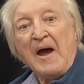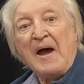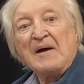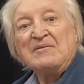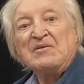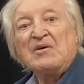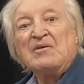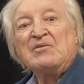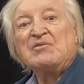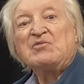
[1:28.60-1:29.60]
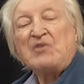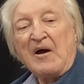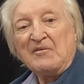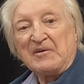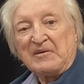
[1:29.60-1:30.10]
and the
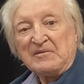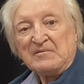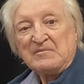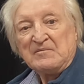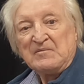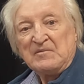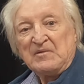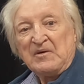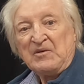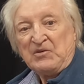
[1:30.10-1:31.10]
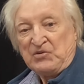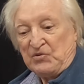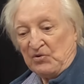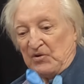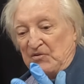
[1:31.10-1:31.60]
shrouding,
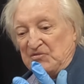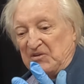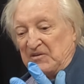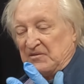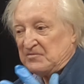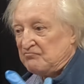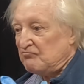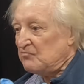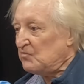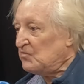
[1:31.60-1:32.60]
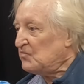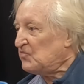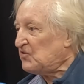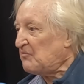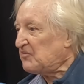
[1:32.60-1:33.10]
you're losing
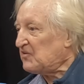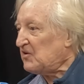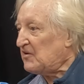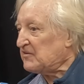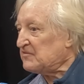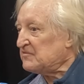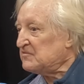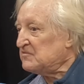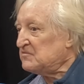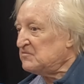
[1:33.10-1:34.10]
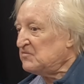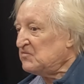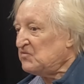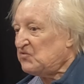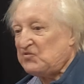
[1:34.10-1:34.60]
something like
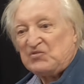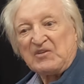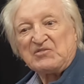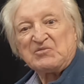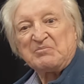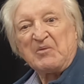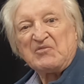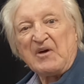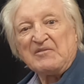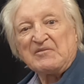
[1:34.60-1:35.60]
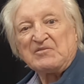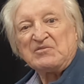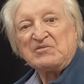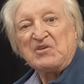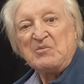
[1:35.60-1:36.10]
6%
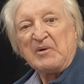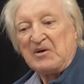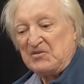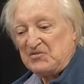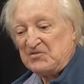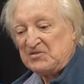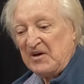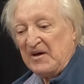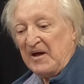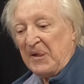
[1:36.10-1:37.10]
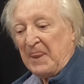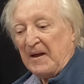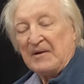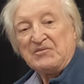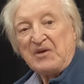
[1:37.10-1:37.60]
cubic inches
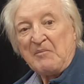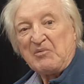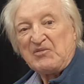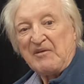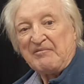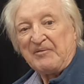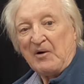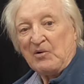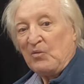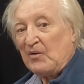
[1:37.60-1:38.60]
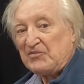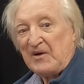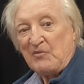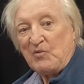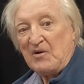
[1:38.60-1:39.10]
and 10% flow. What's
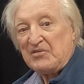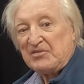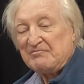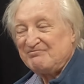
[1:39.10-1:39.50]
that worth?